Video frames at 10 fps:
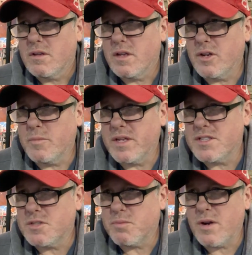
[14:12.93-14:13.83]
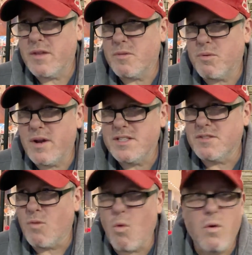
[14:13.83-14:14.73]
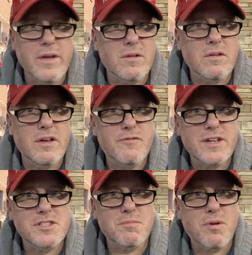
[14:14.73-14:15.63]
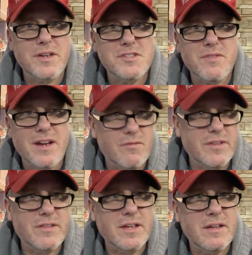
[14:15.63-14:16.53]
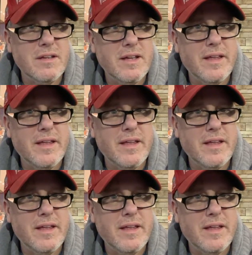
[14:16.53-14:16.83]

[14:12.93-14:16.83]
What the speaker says: You know, because the price of oil affects the price of everything.